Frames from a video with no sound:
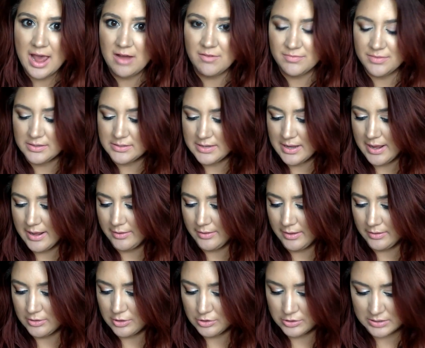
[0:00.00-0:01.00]
half the day,
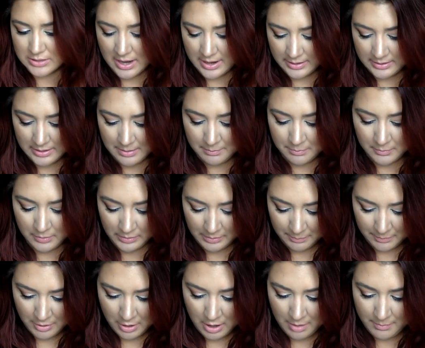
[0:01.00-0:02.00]
like those kind of
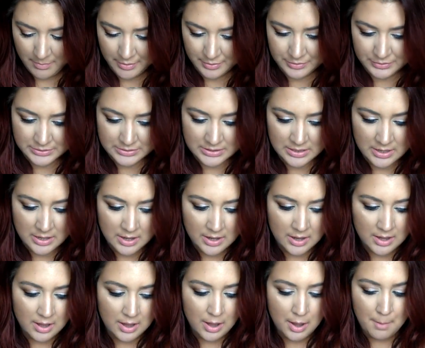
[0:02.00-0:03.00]
lip combos.
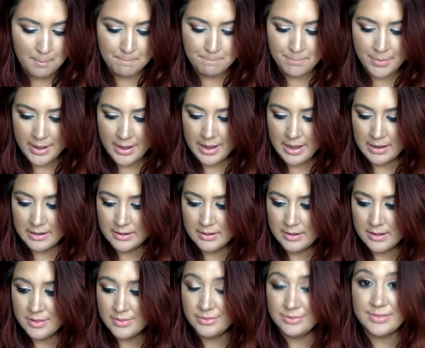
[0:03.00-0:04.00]
But
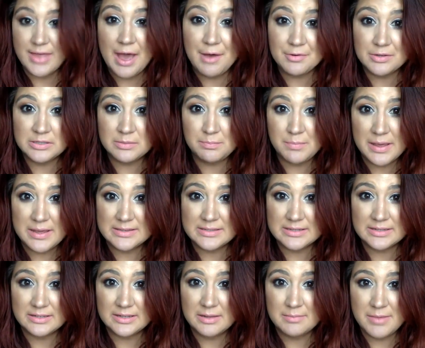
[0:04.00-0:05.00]
that was
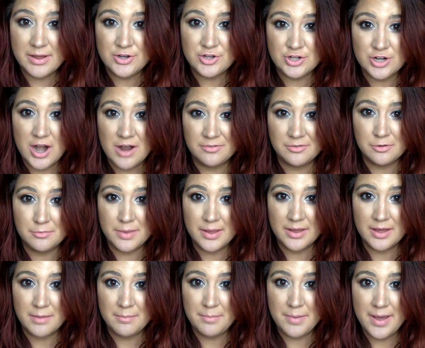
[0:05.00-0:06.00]
basically my travel
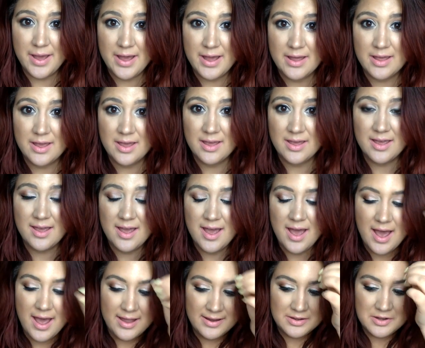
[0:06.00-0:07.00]
makeup bag.
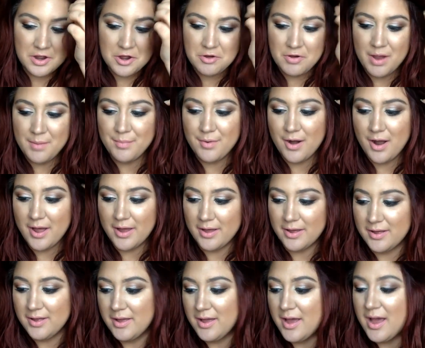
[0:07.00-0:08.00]
I know I
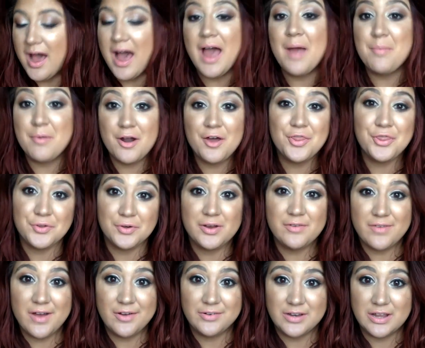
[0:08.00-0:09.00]
brought three
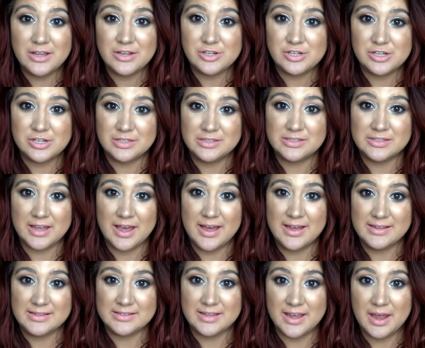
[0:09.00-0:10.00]
foundations,
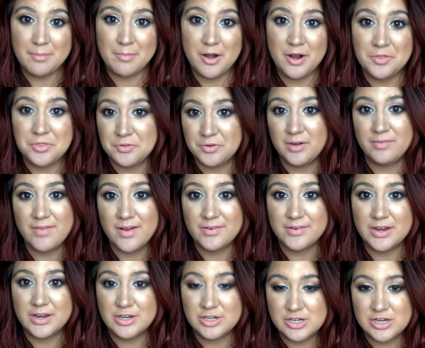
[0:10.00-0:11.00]
guys. Like I brought three
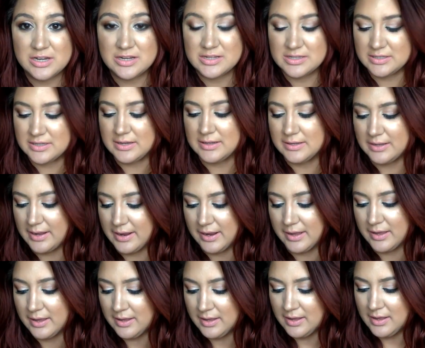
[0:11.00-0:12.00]
foundations and like